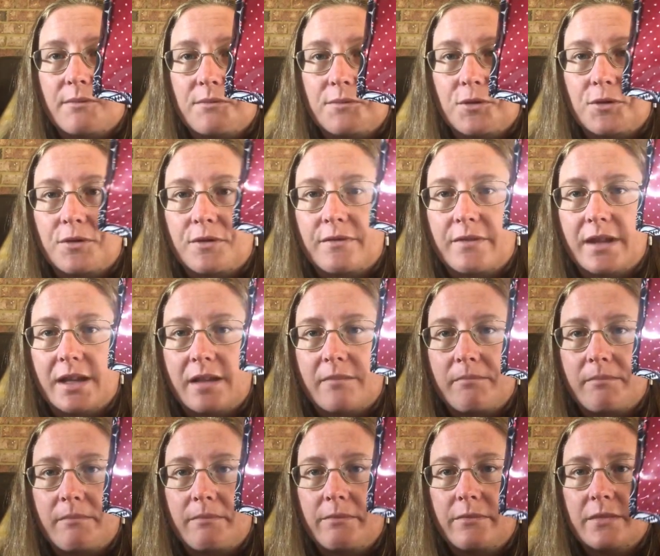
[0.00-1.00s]
more of
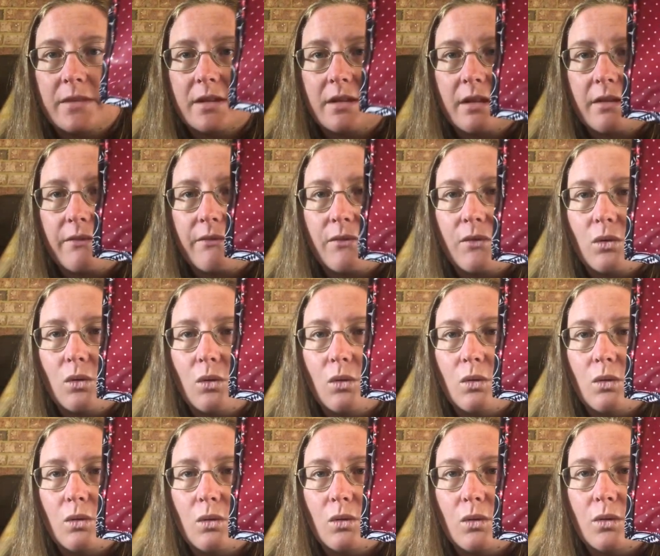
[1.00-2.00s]
them
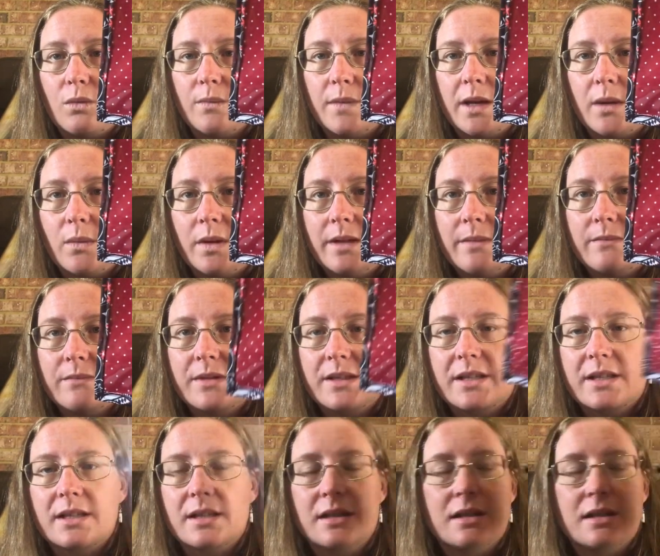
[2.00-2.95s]
for all my whips.